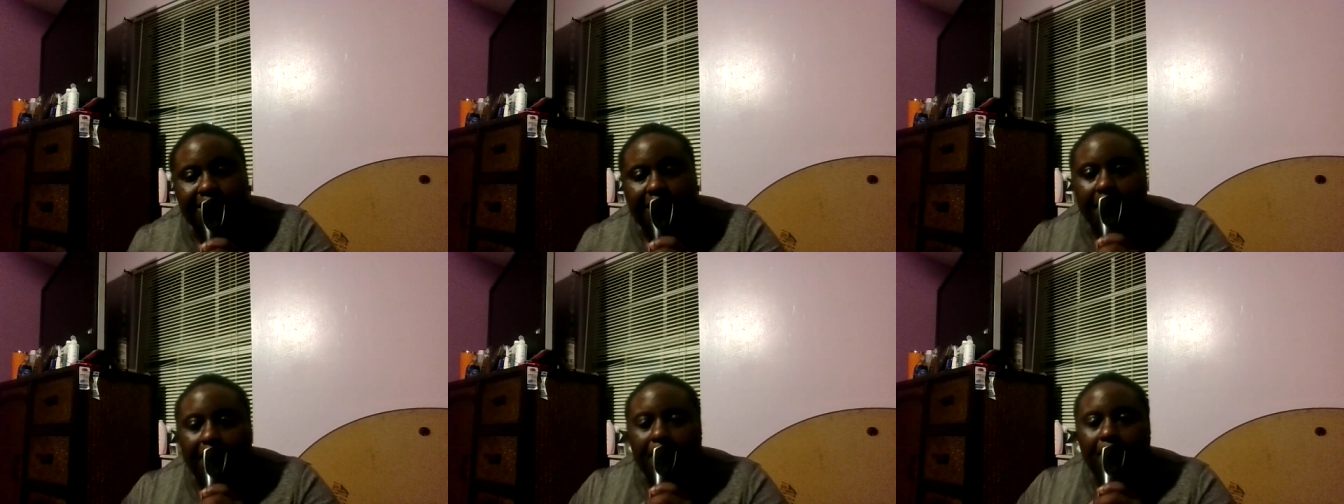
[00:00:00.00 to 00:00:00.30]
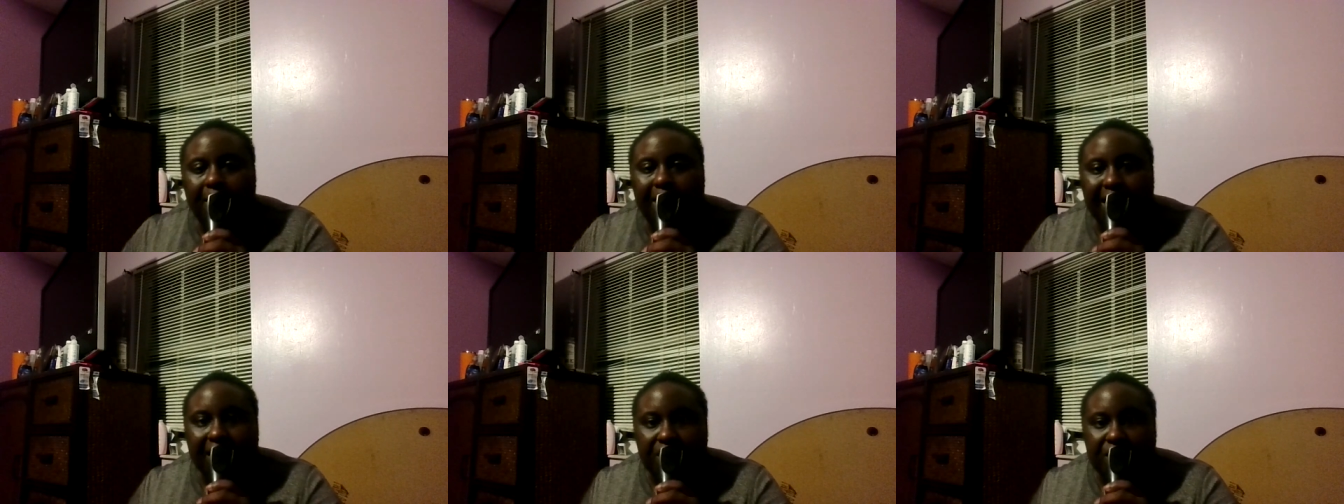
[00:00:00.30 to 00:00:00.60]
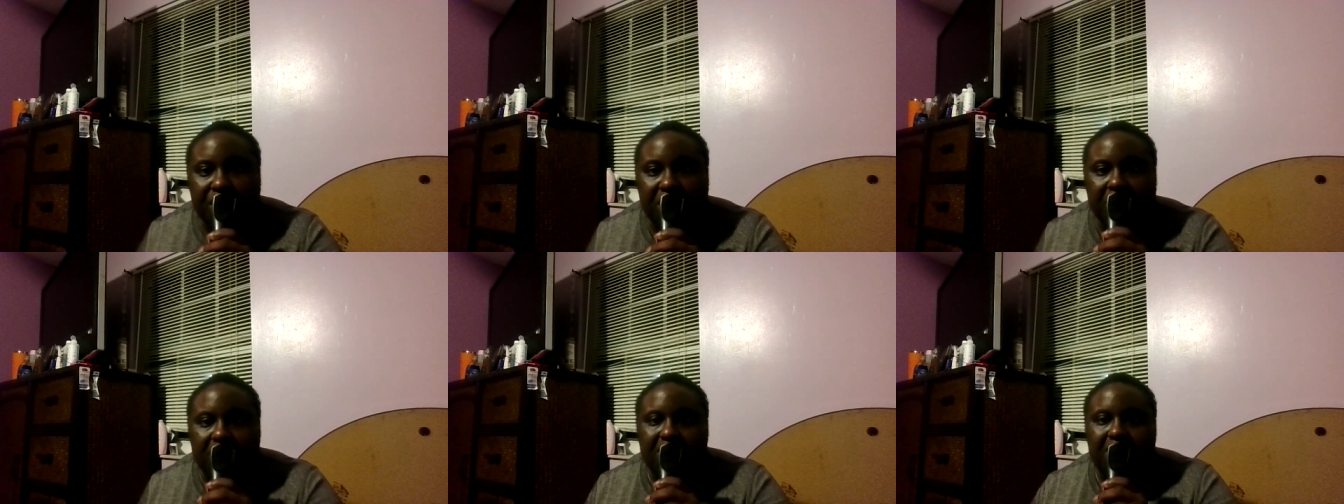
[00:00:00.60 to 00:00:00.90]
my
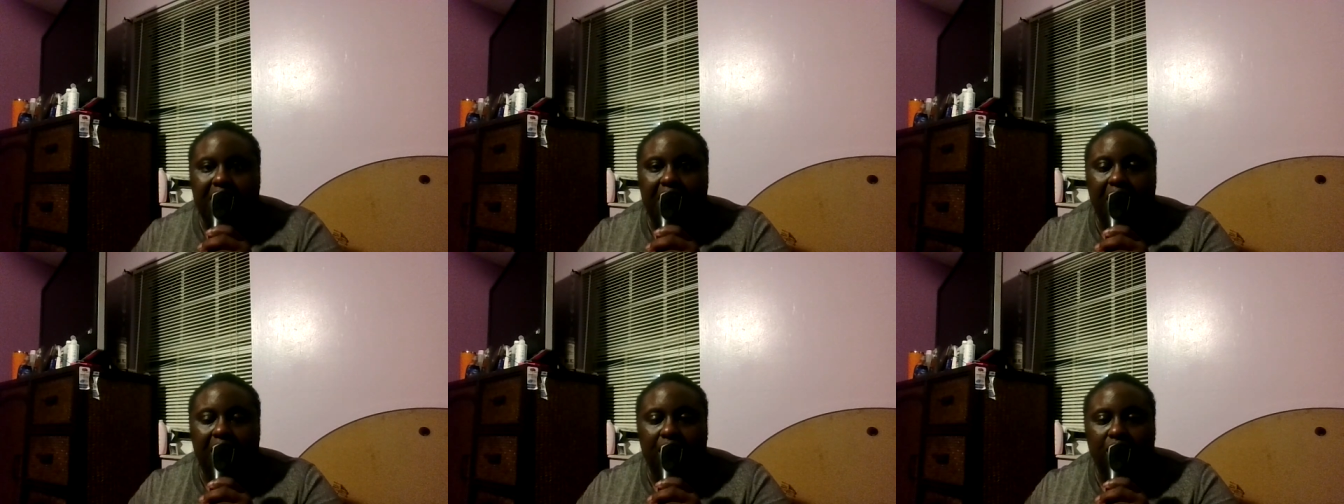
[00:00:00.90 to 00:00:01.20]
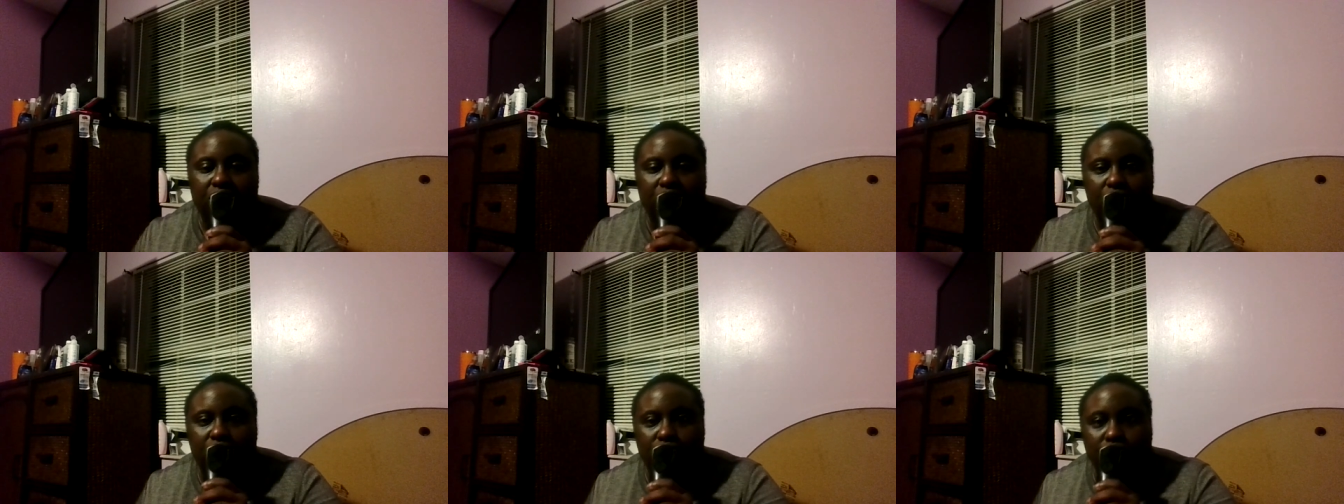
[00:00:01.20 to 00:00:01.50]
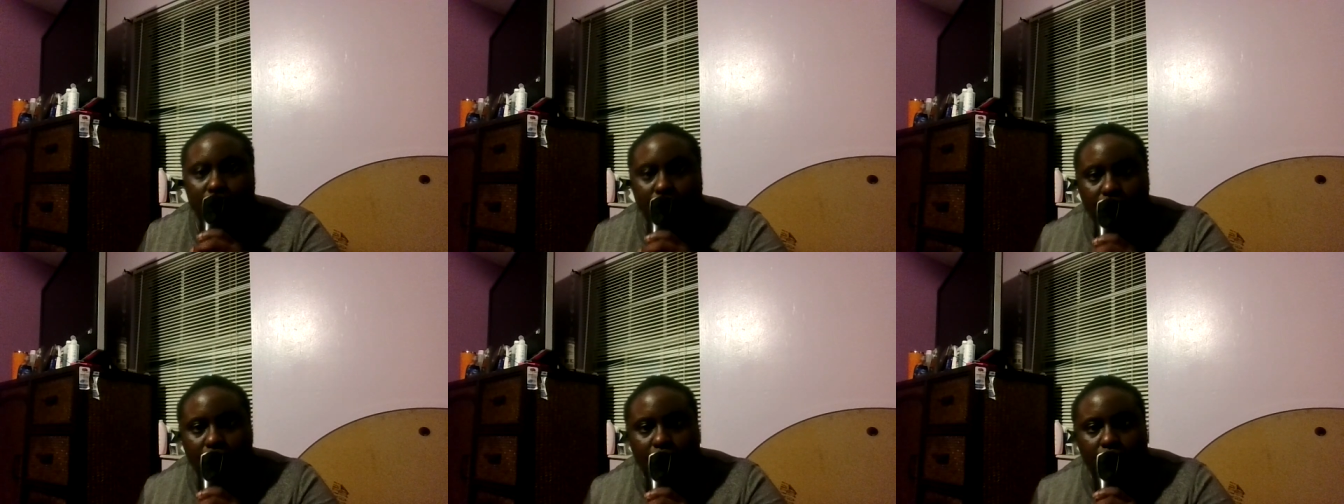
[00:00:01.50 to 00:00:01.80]
things out of the
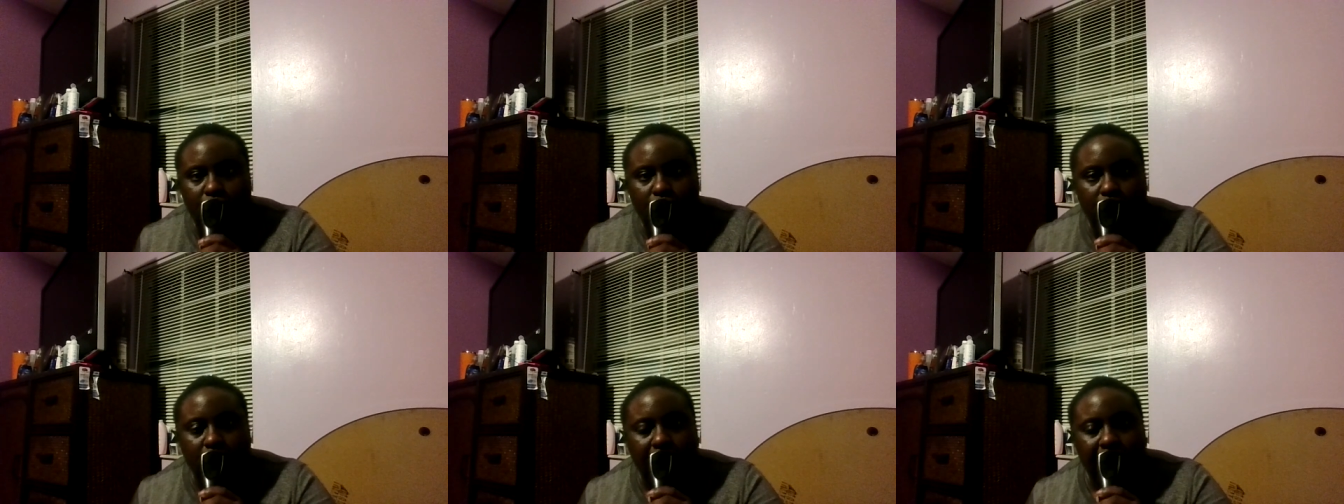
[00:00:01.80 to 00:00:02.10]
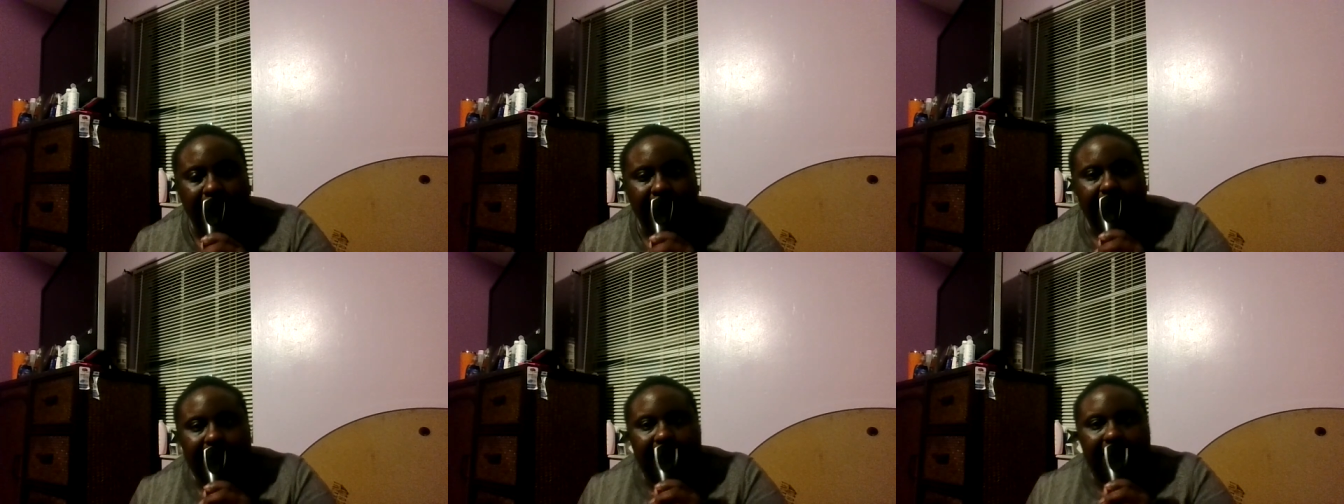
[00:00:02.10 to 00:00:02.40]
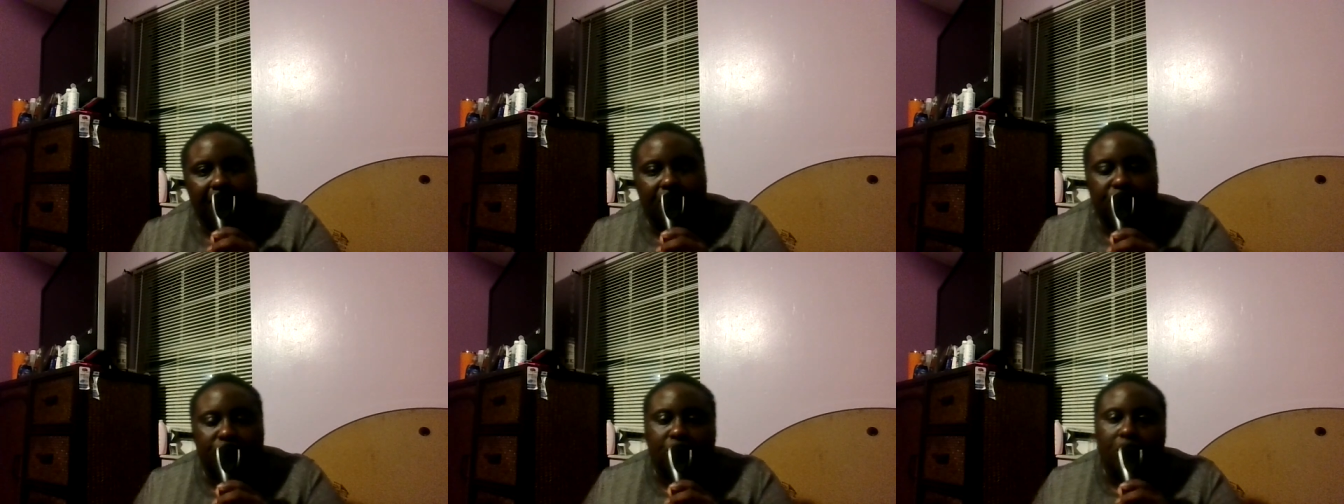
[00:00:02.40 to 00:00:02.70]
room
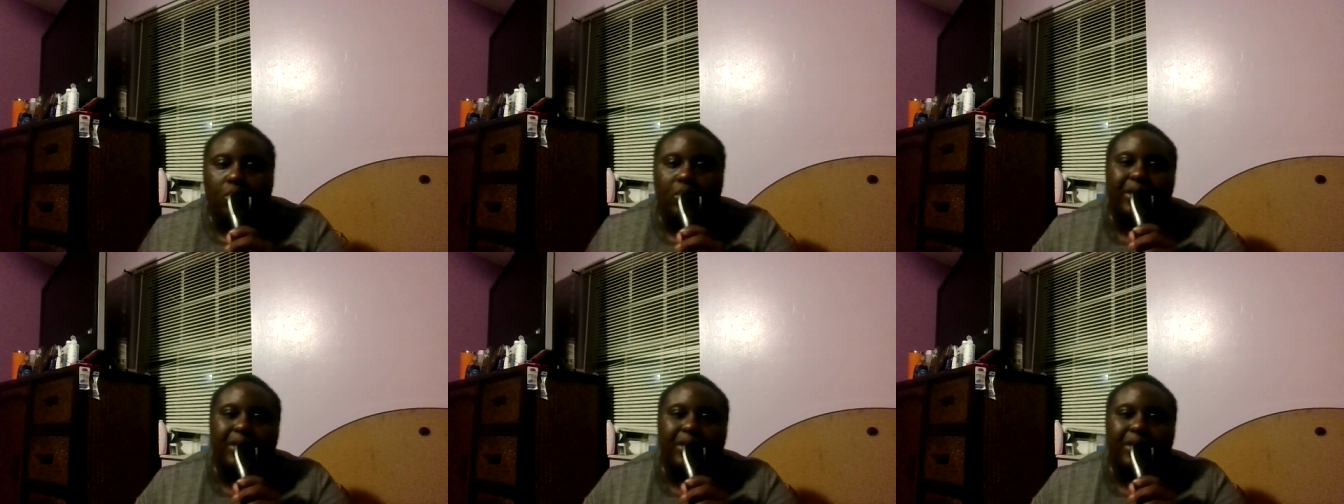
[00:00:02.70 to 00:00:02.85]
and throw